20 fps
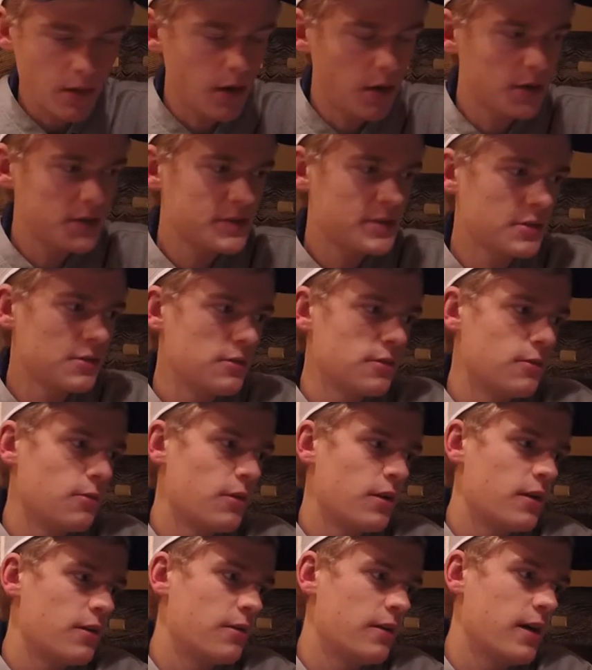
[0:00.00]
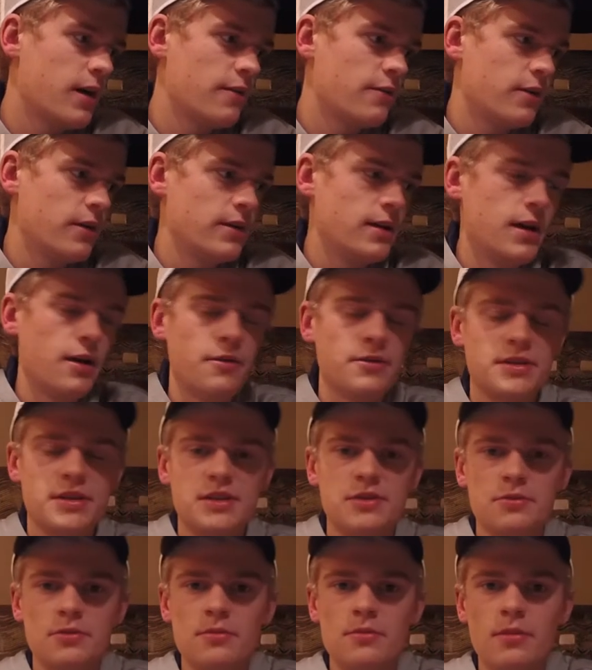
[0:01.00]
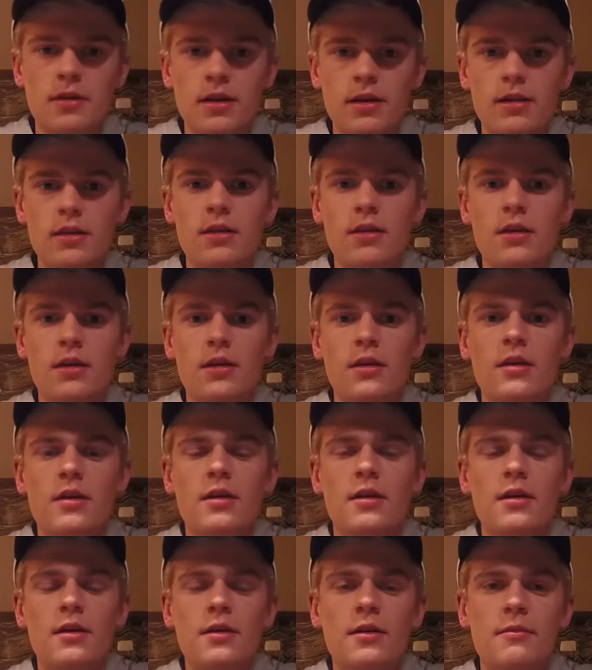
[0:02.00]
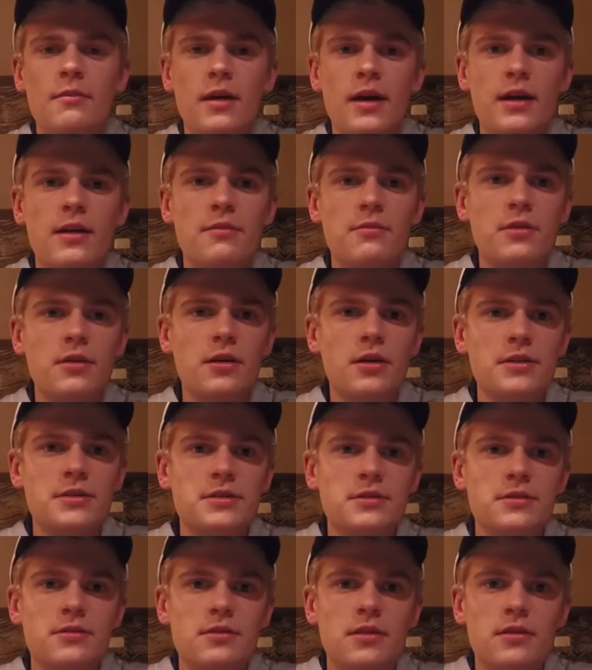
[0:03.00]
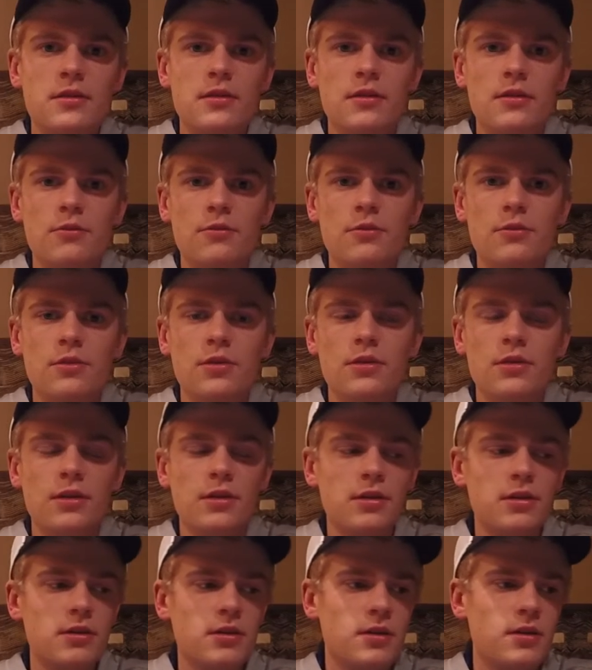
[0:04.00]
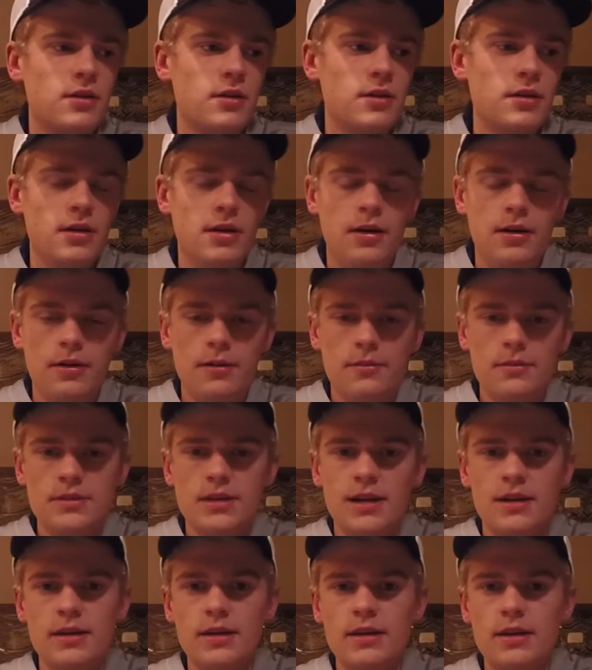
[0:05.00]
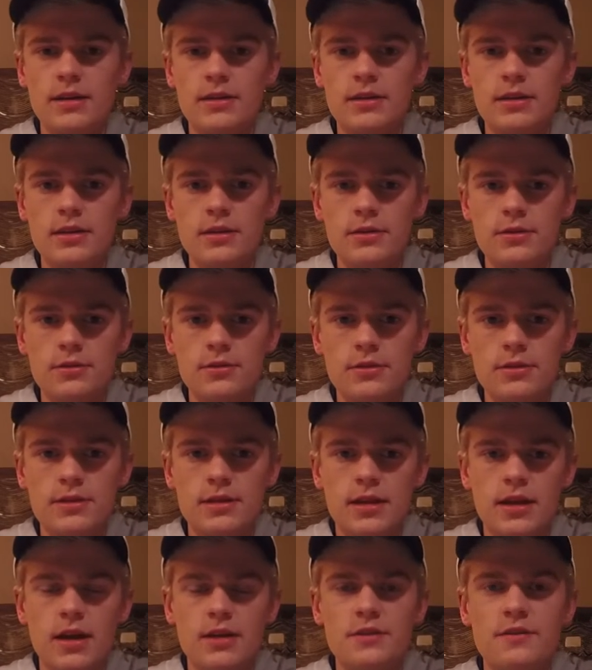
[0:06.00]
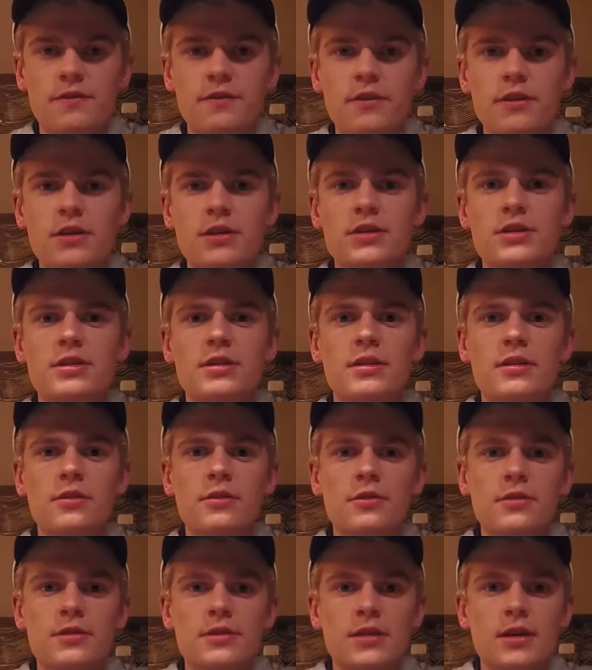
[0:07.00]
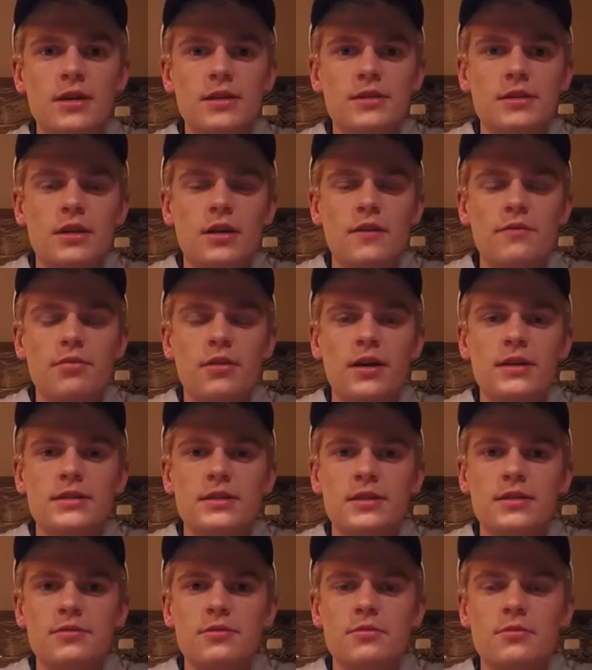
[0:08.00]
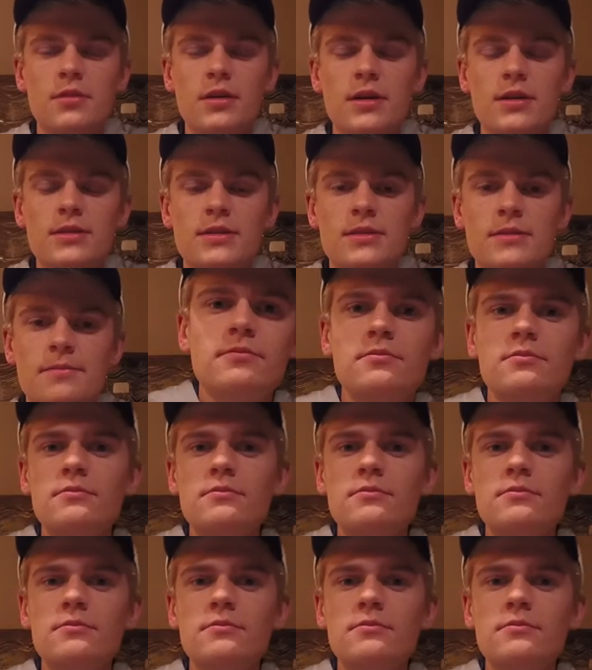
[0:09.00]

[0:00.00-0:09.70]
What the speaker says: Also, what I don't have right now is a swim bait. That can be also another really good technique to use to catch fish, those soft plastic swim baits.